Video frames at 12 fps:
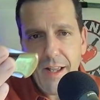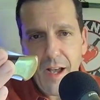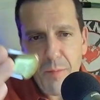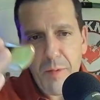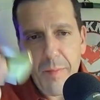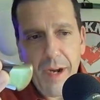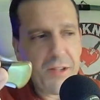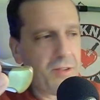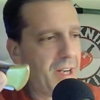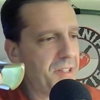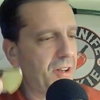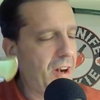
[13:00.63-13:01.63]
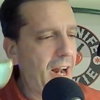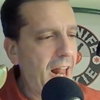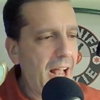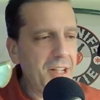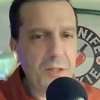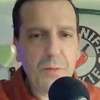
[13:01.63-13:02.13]
up in my dresser. And
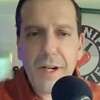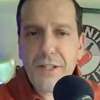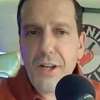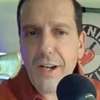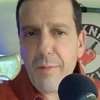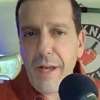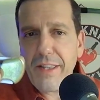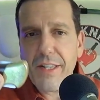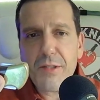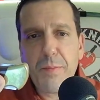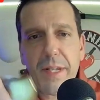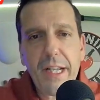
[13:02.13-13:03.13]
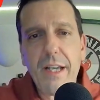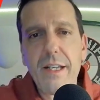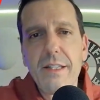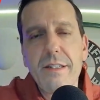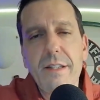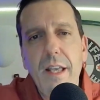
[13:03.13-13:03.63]
I just want to talk about this
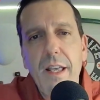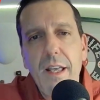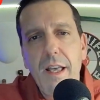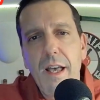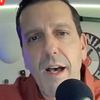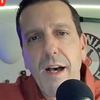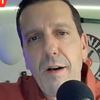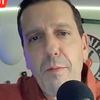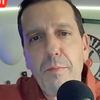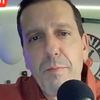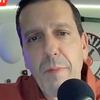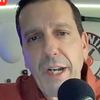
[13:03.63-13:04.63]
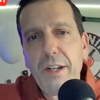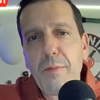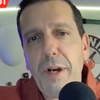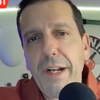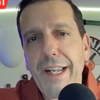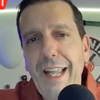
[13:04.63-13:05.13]
because um, my good
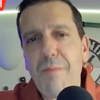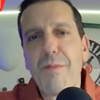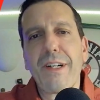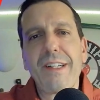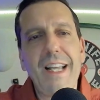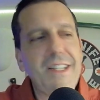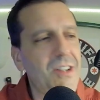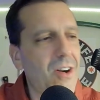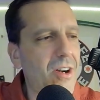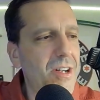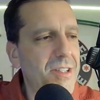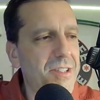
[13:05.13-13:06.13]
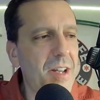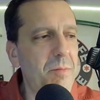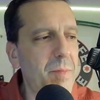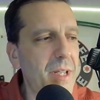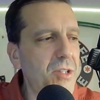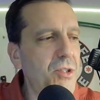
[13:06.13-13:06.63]
buddy Kep McNesshart sent
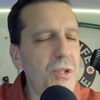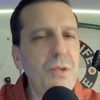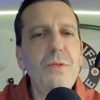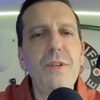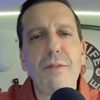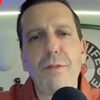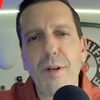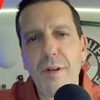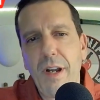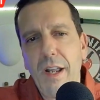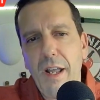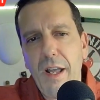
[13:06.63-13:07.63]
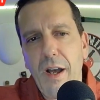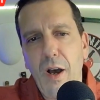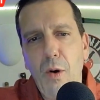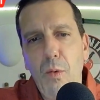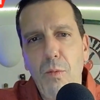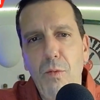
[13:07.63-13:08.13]
me two different
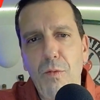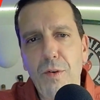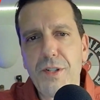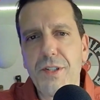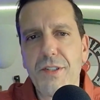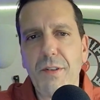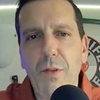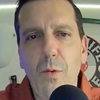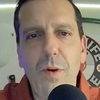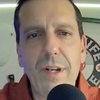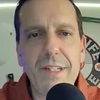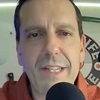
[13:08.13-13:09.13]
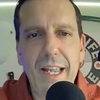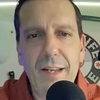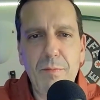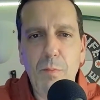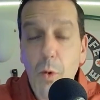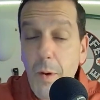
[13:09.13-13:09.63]
uh, versions of the
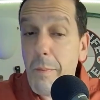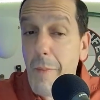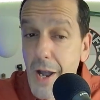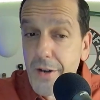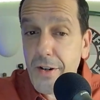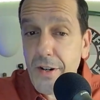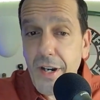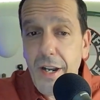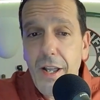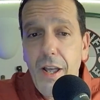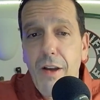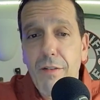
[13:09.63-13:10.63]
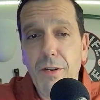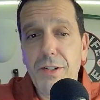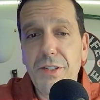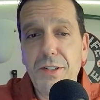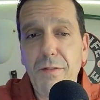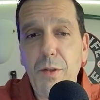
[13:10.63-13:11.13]
110, more modern
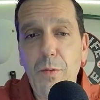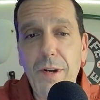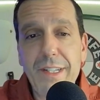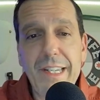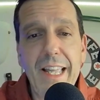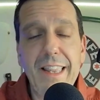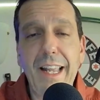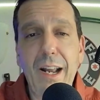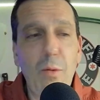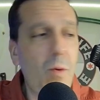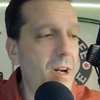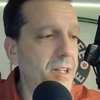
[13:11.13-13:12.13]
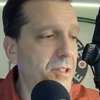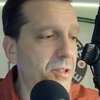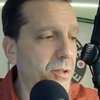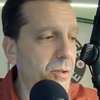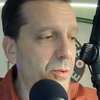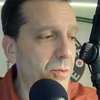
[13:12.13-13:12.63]
versions of the 110 that I wanted
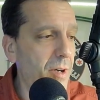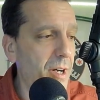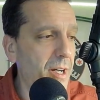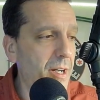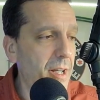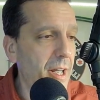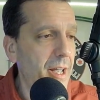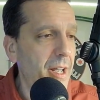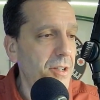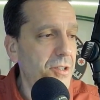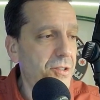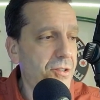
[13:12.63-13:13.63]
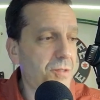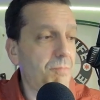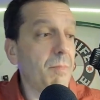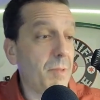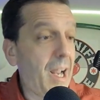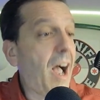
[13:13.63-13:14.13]
to uh,
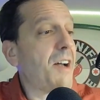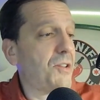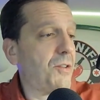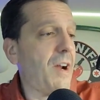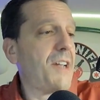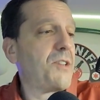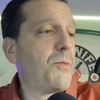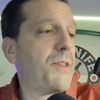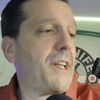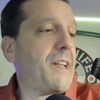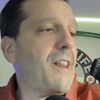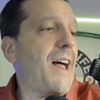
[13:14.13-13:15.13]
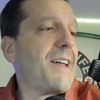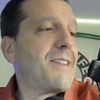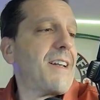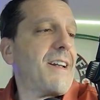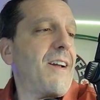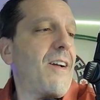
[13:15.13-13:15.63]
contrast with the
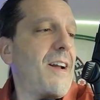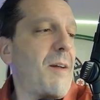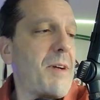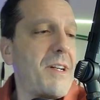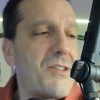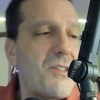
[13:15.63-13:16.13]
classic here. And I'm going to